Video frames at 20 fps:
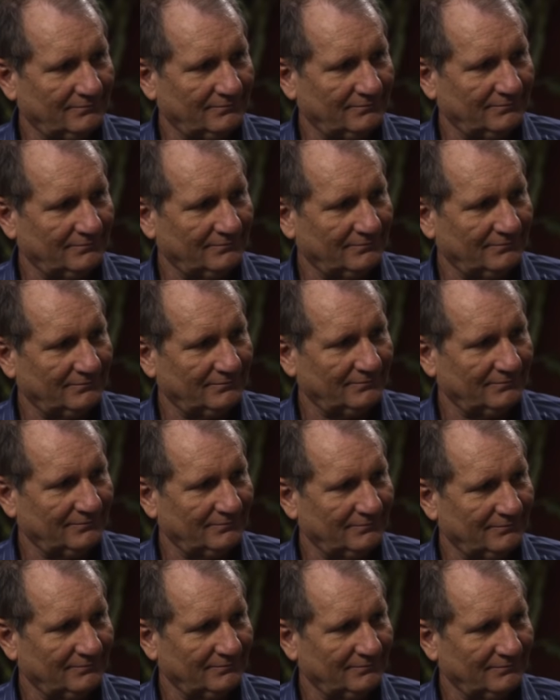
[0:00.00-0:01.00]

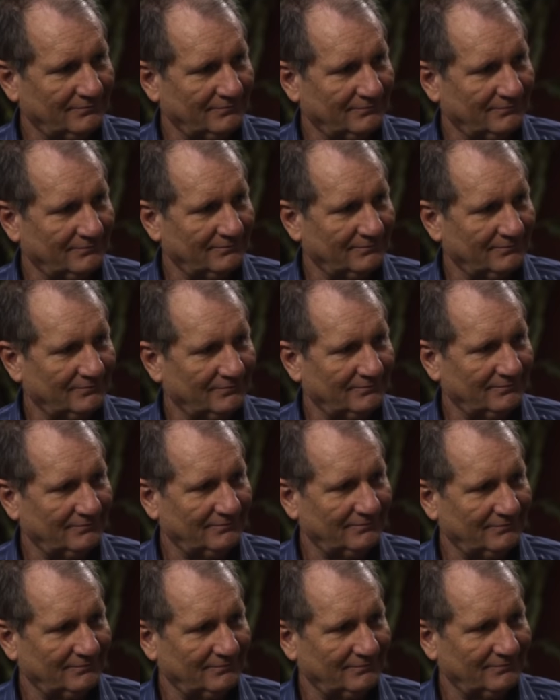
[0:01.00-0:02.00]

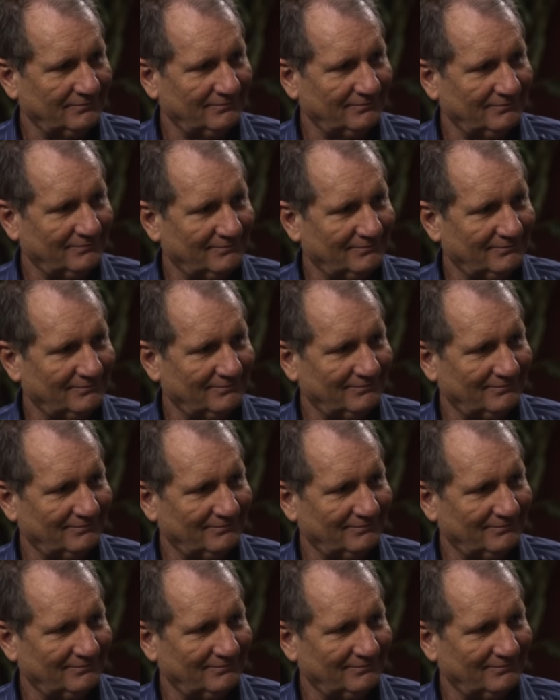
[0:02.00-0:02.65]
(silent)